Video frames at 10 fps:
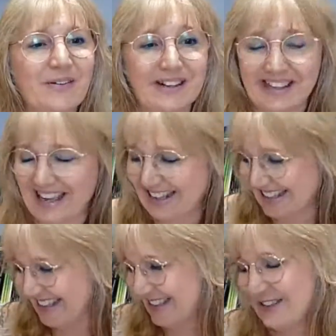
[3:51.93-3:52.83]
I mean,
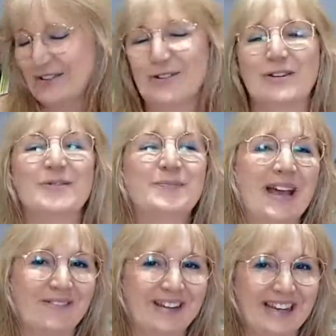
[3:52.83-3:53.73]
that's the dog
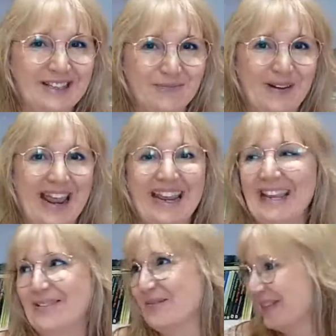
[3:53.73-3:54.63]
having his
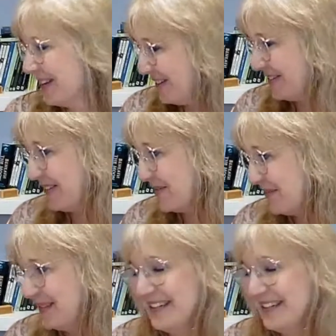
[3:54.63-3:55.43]
blanket put over him.